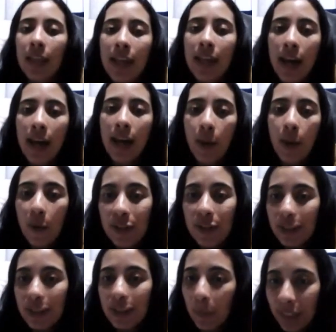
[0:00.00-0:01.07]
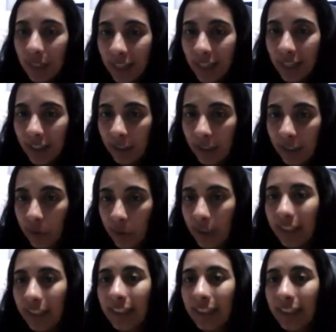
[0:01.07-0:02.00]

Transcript: Perform dramatizations